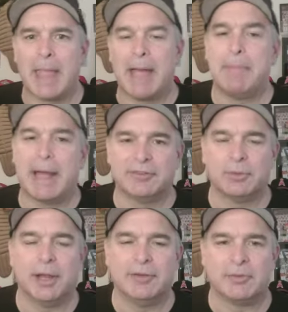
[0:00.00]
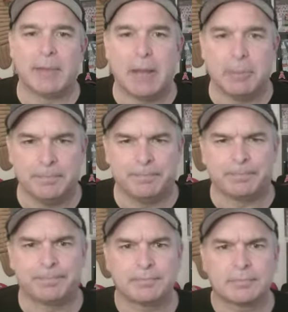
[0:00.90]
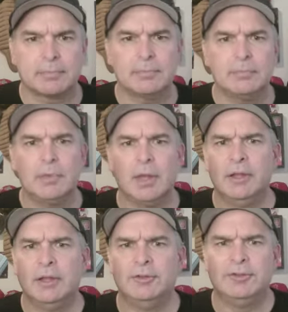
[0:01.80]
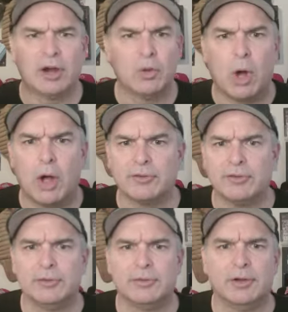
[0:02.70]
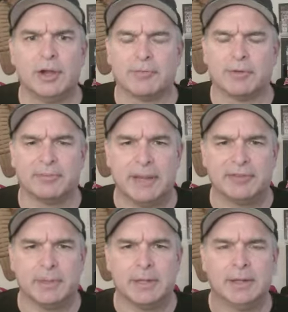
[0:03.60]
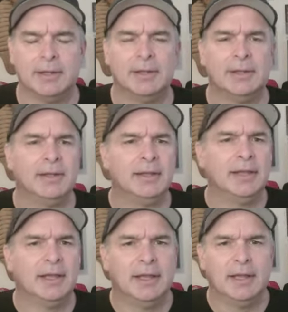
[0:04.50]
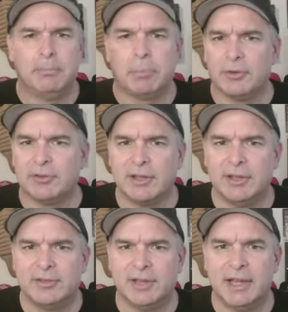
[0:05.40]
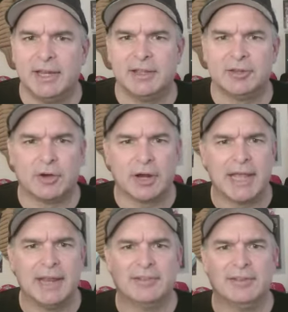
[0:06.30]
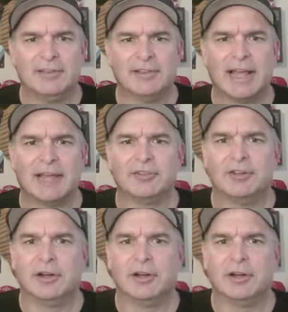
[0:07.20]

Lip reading: at-bats away from Albert. Jared Walsh, the young first baseman, burst on the scene in the truncated season last